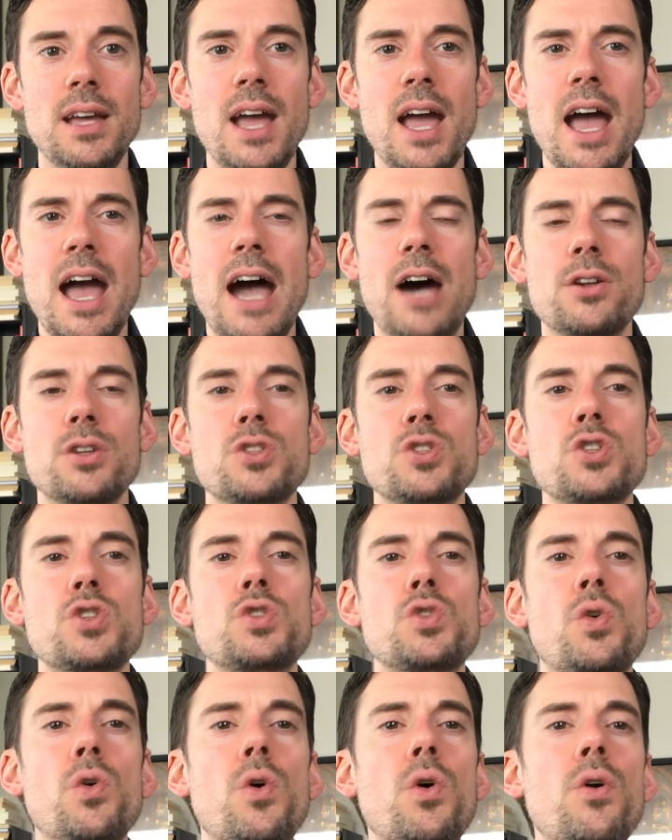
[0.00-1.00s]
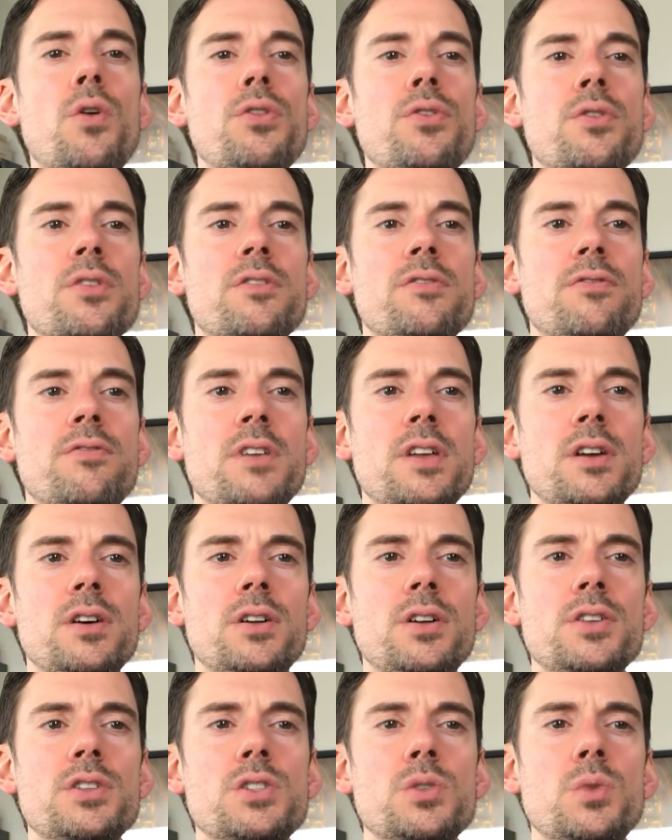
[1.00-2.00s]
how to stroll through the
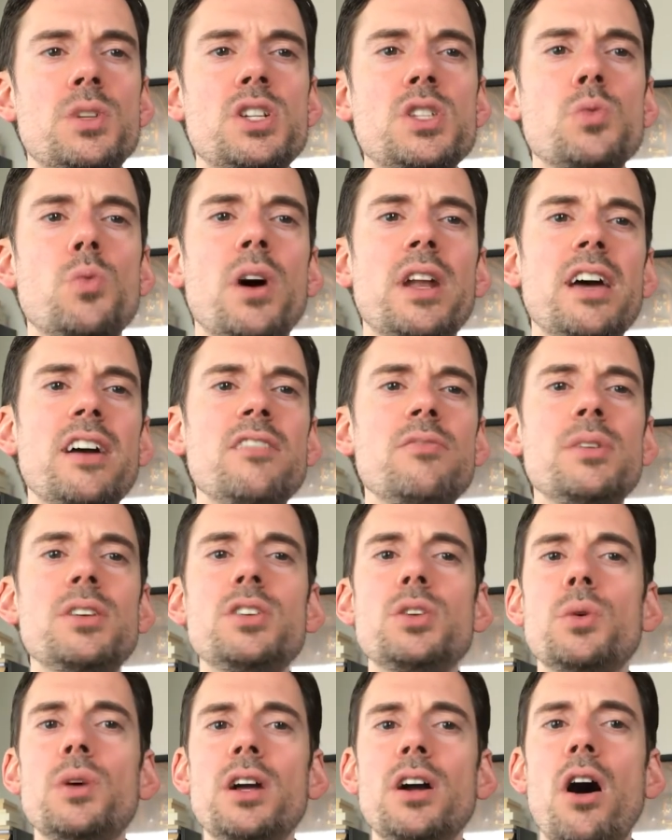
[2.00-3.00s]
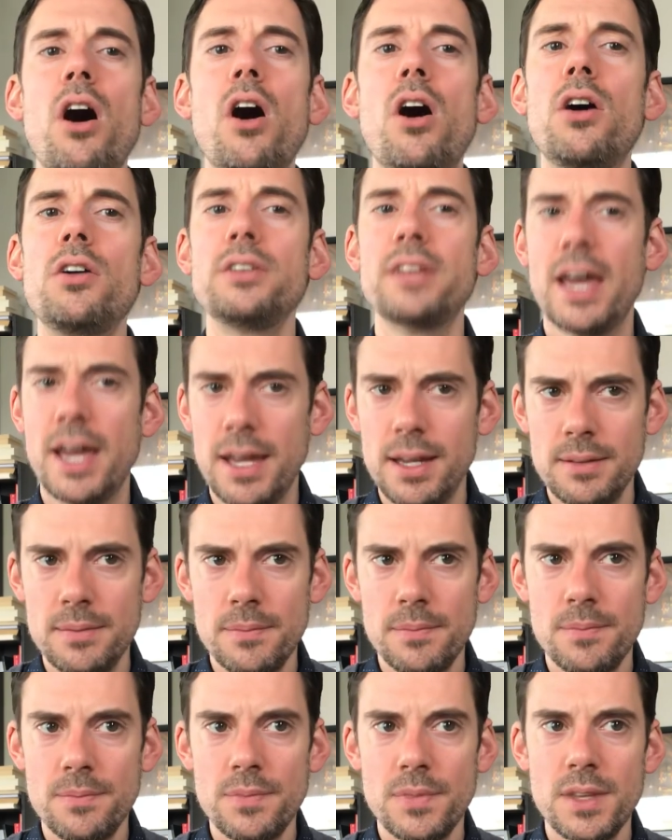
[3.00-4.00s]
fields, which is what I have been doing all day.
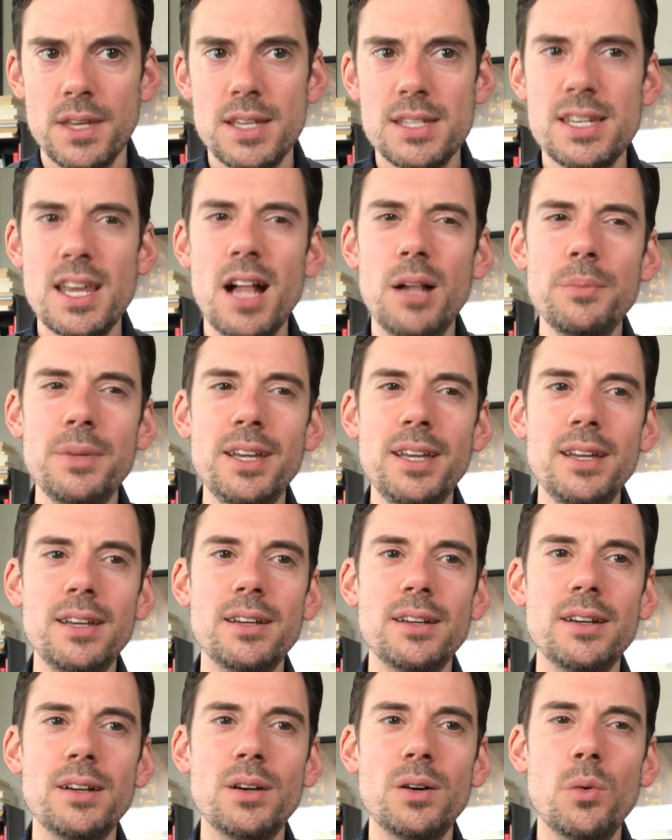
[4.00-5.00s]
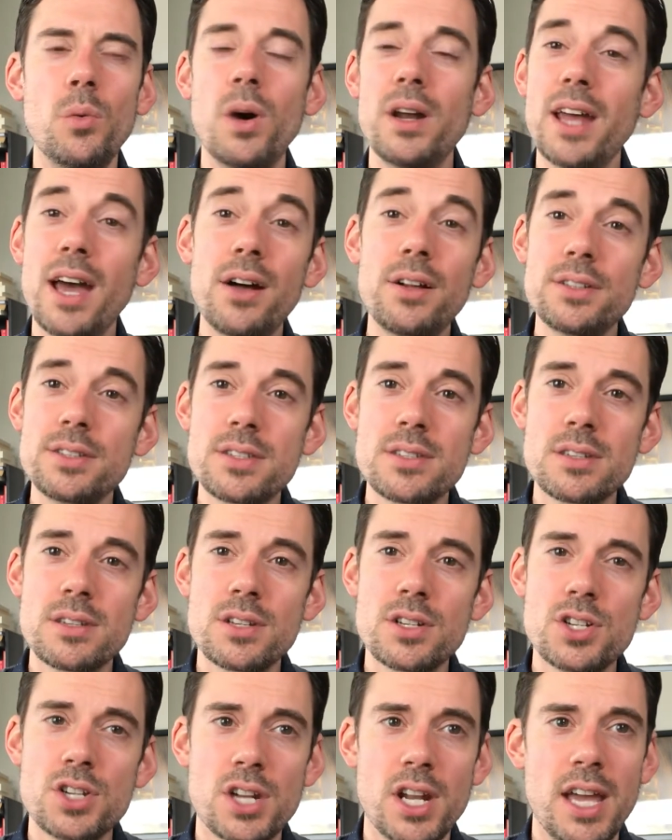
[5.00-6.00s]
Tell me, what else
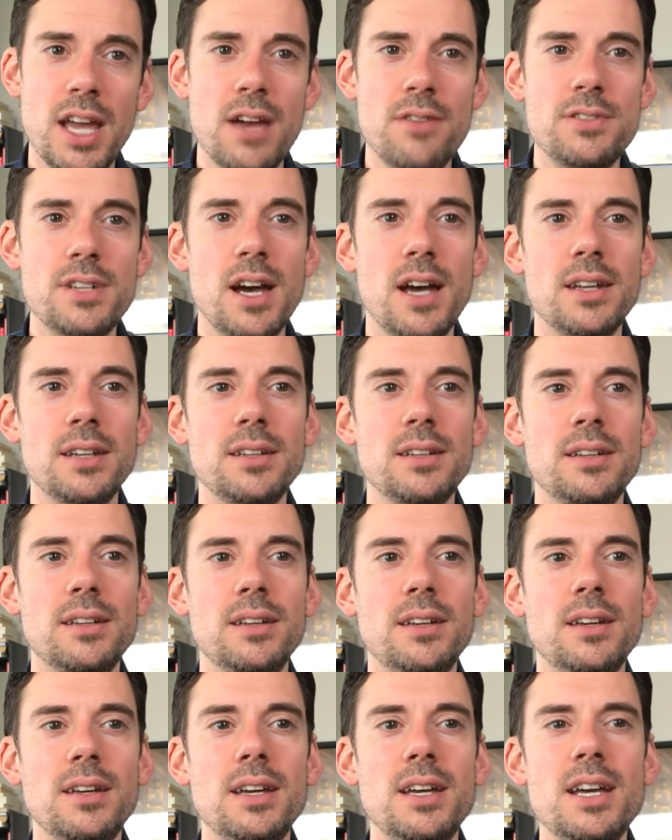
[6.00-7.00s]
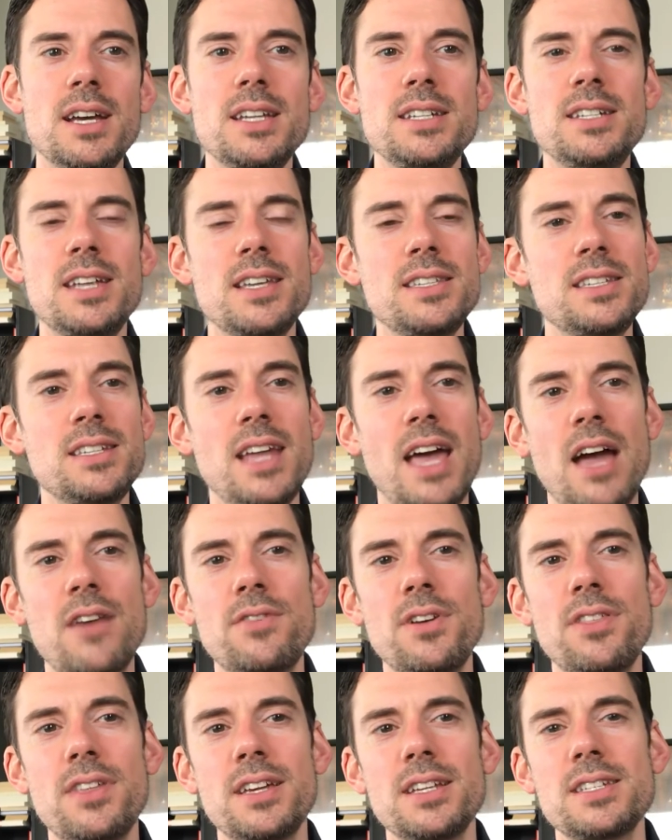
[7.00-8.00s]
should I have done? Doesn't
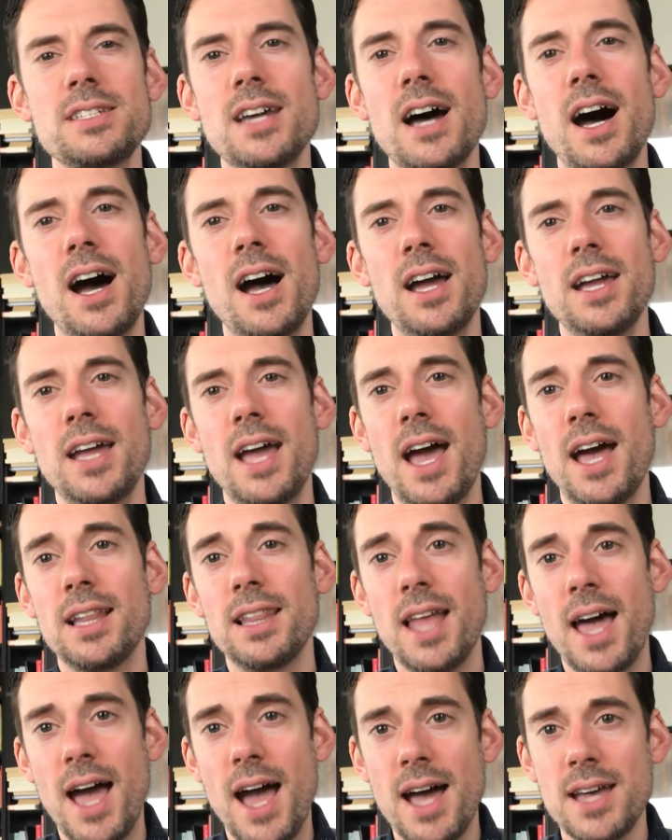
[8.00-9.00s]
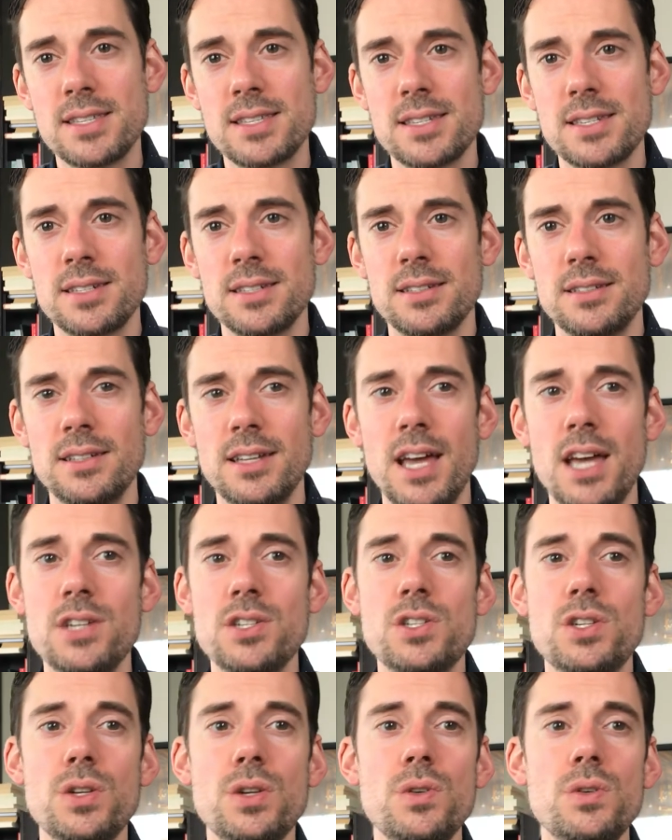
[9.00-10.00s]
everything die at last and
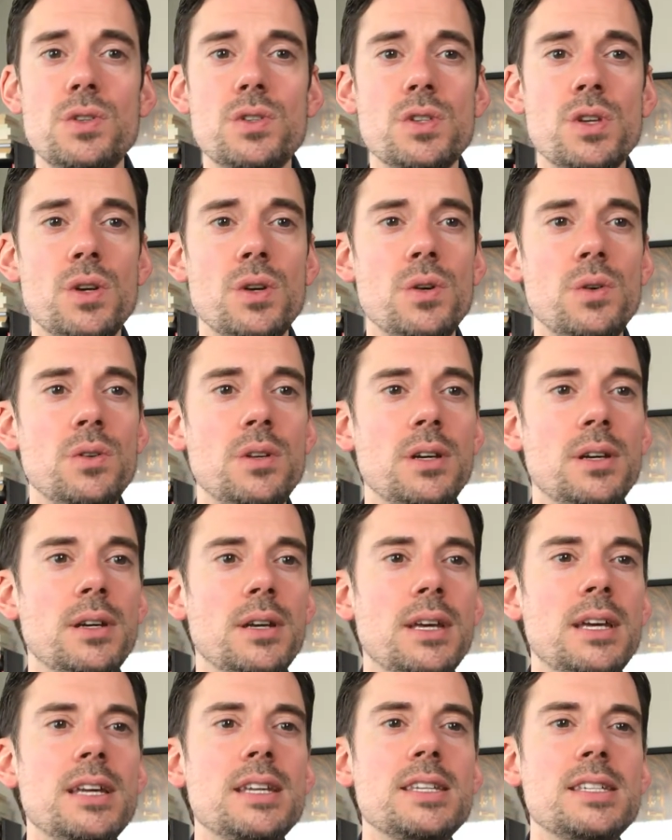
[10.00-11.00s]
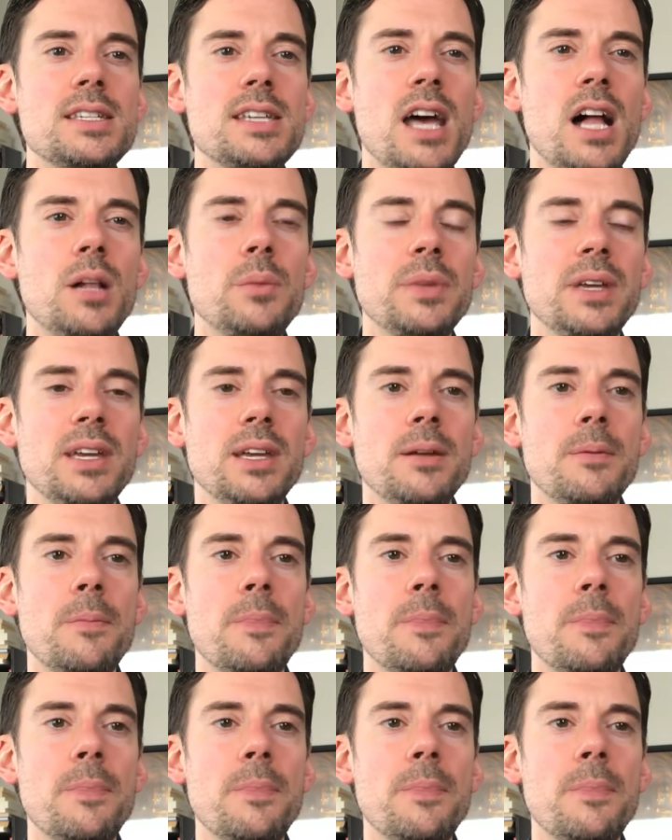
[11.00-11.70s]
too soon? Tell me,